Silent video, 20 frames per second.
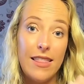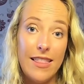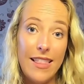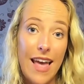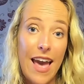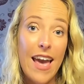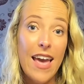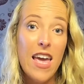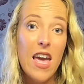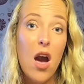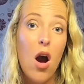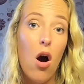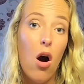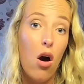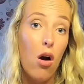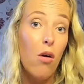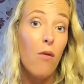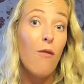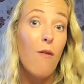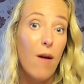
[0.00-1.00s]
They
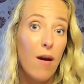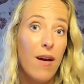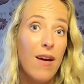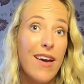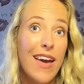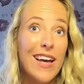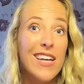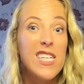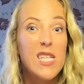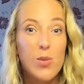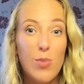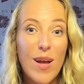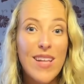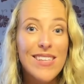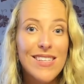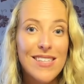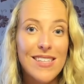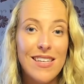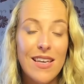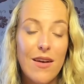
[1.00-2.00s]
are
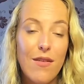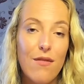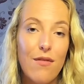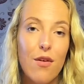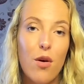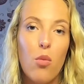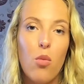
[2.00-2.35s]
expensive,